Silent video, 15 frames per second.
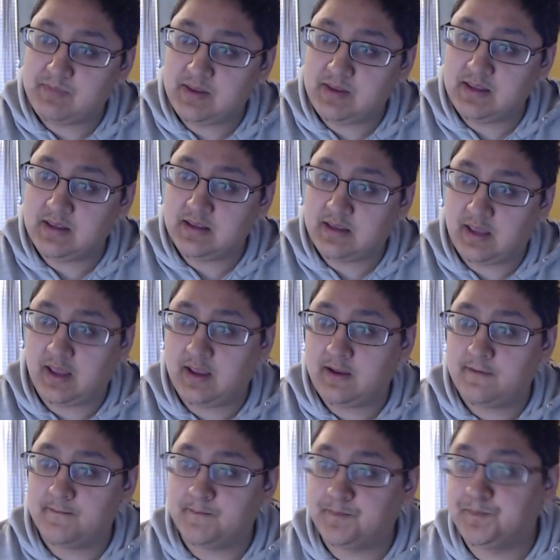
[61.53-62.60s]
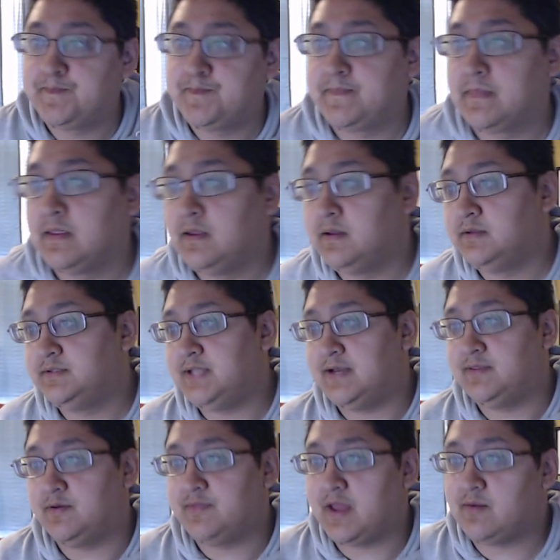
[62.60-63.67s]
P K.
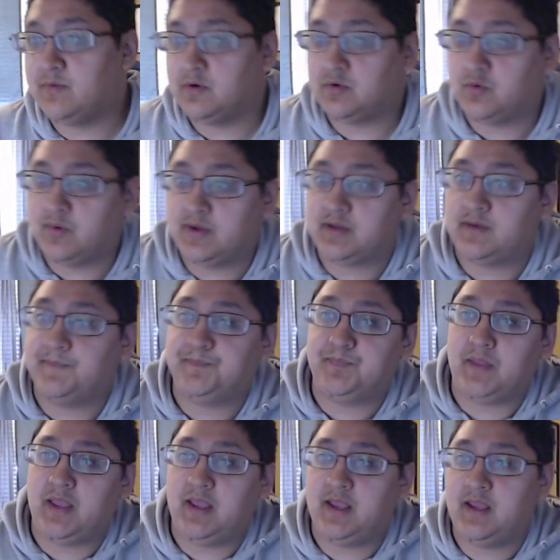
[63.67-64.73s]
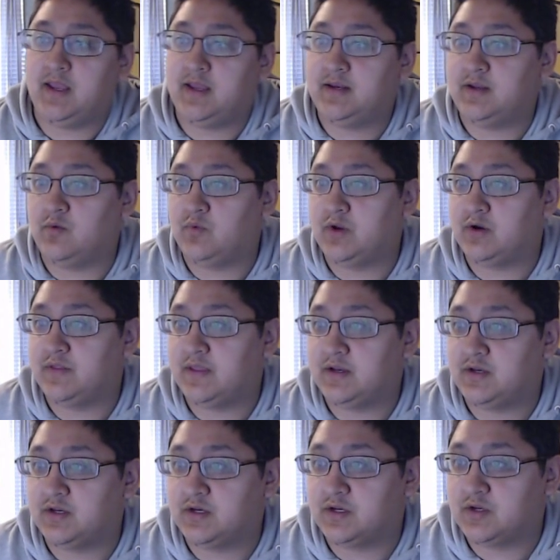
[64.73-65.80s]
Download that real quick. And we are
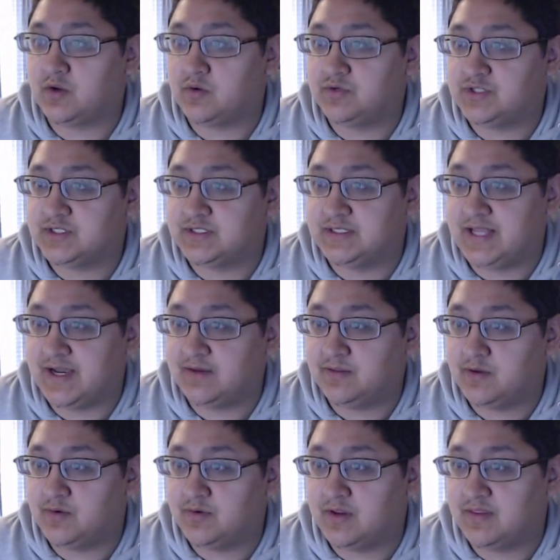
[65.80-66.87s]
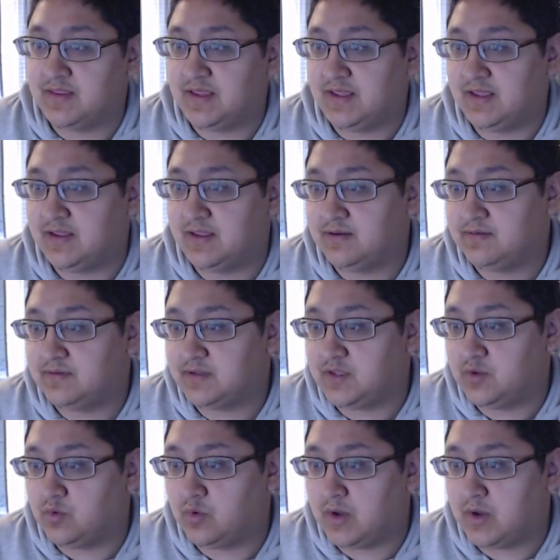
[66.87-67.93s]
then gonna go just download the, the
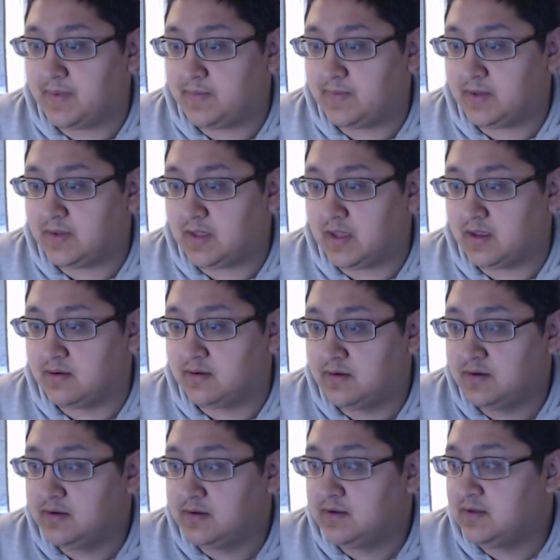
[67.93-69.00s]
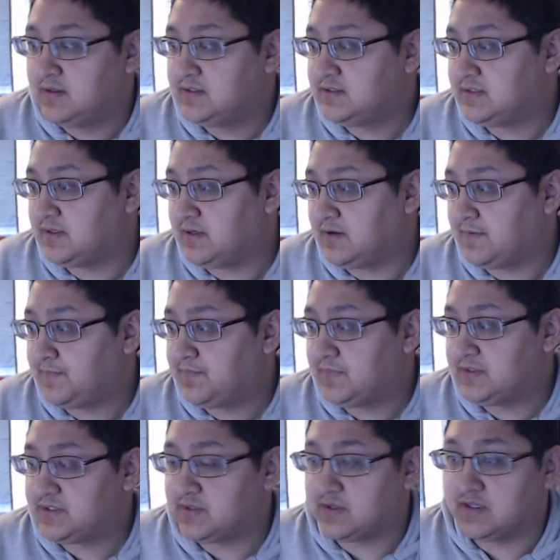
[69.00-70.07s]
QooApp A P K here.
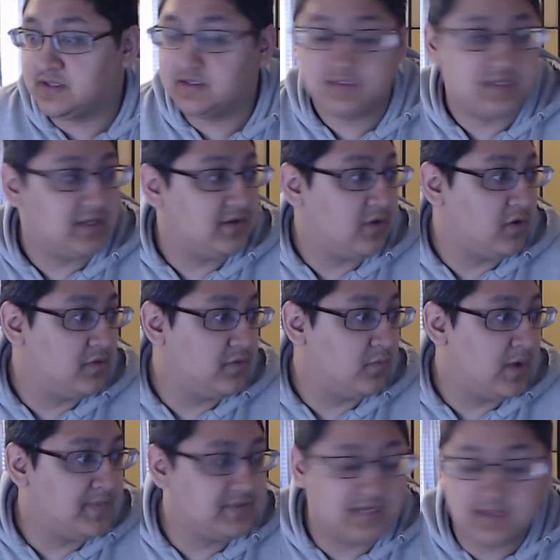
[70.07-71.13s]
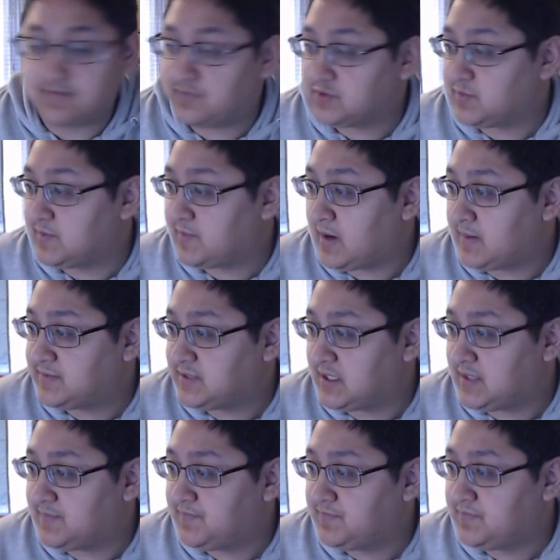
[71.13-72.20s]
So you can see, you go to the website, the first one pops
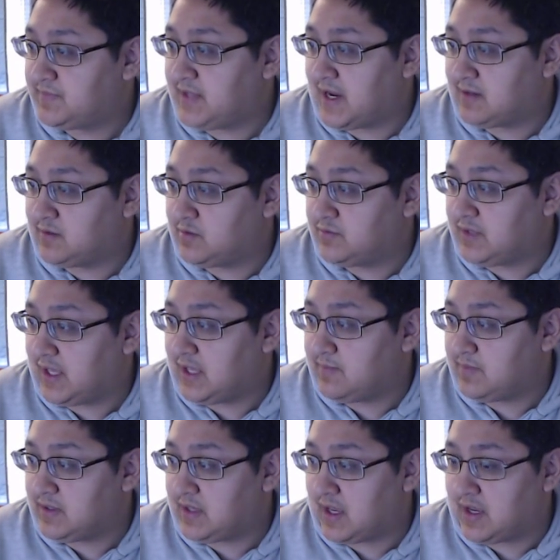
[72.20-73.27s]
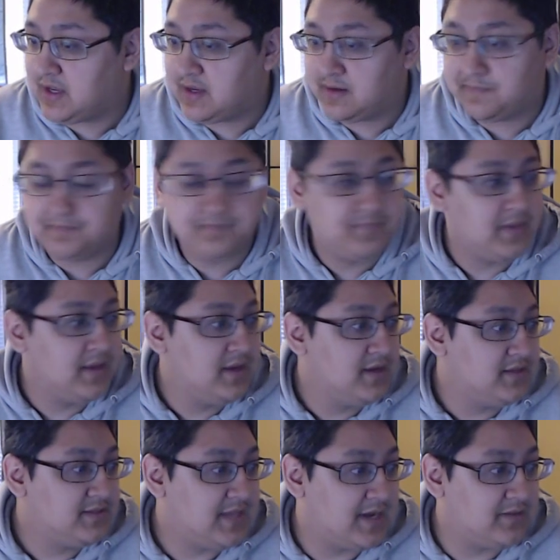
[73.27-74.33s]
up, download the A P K,
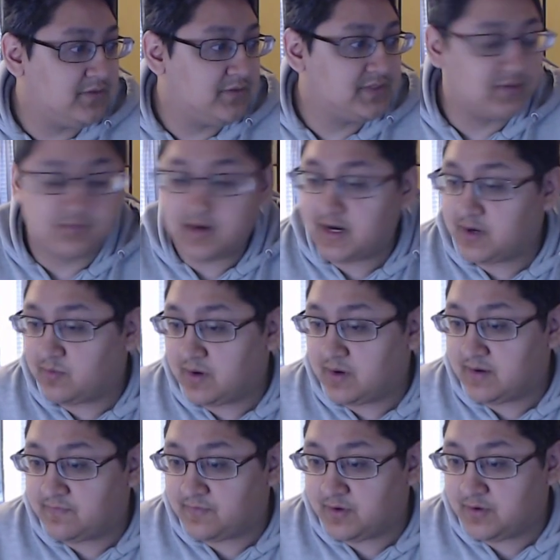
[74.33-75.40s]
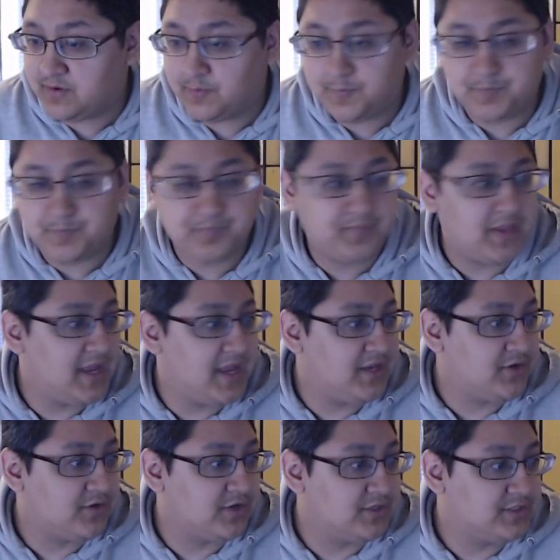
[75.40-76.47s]
downloads it right away for you, and
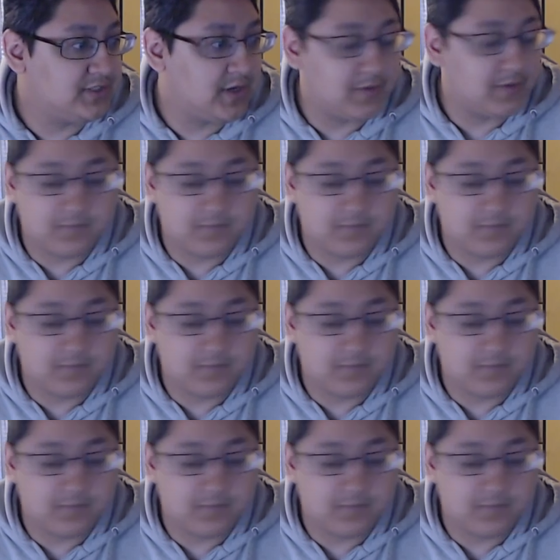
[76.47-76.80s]
you're good to go.